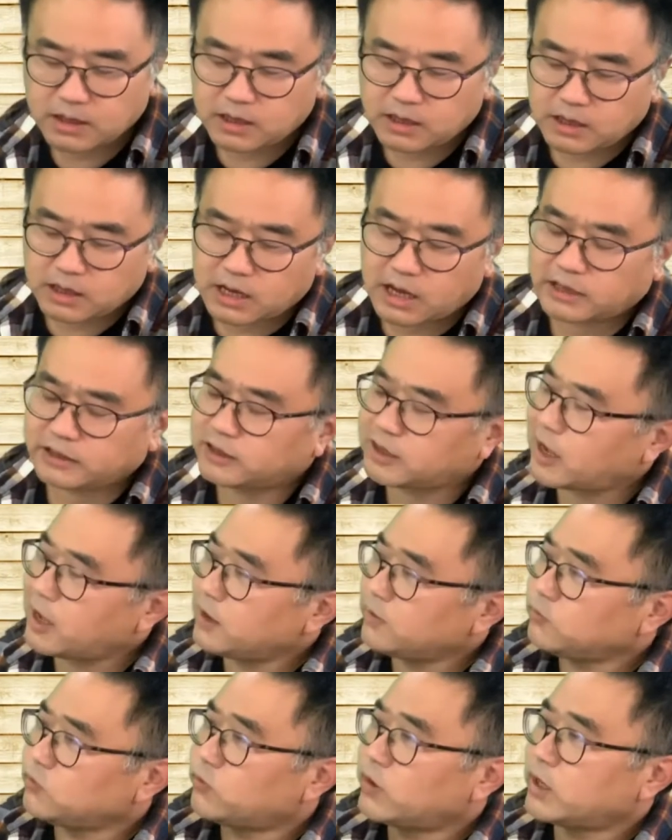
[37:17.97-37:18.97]
And
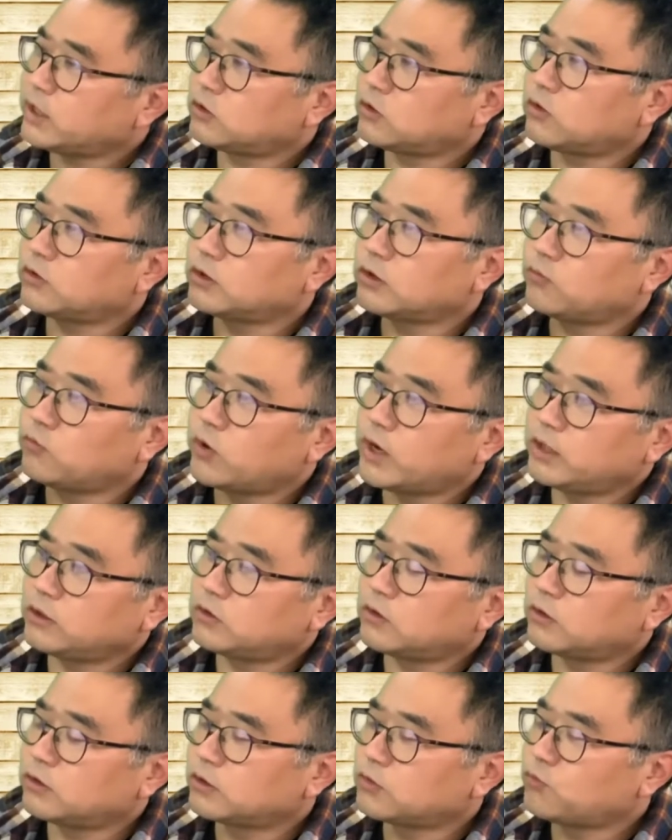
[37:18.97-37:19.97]
time went on and went
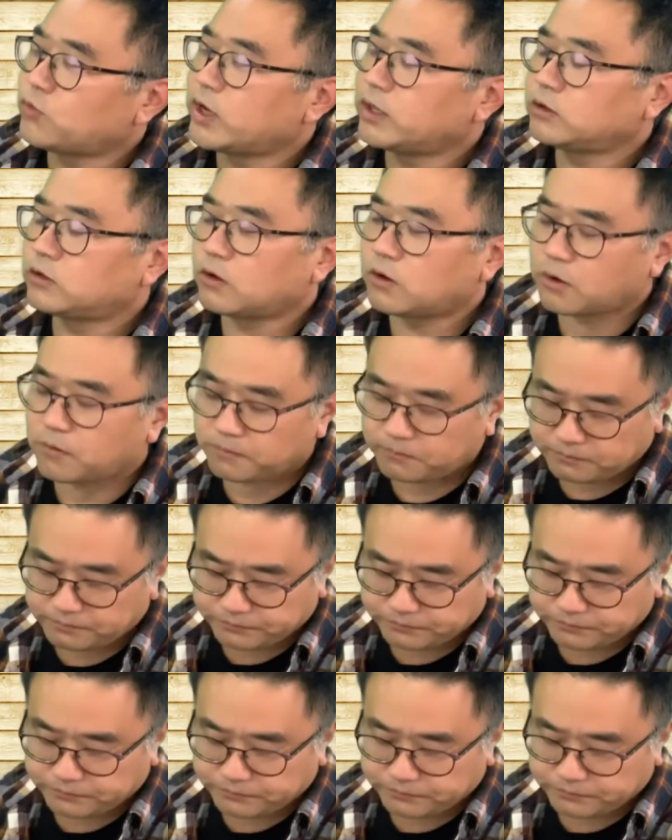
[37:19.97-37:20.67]
on and went on.